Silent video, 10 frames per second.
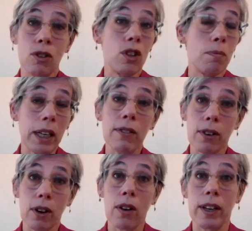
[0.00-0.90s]
speak
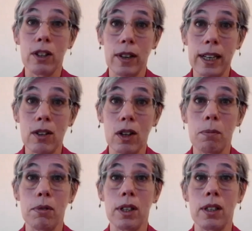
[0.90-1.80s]
for her and to
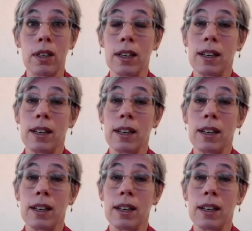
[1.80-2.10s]
interpret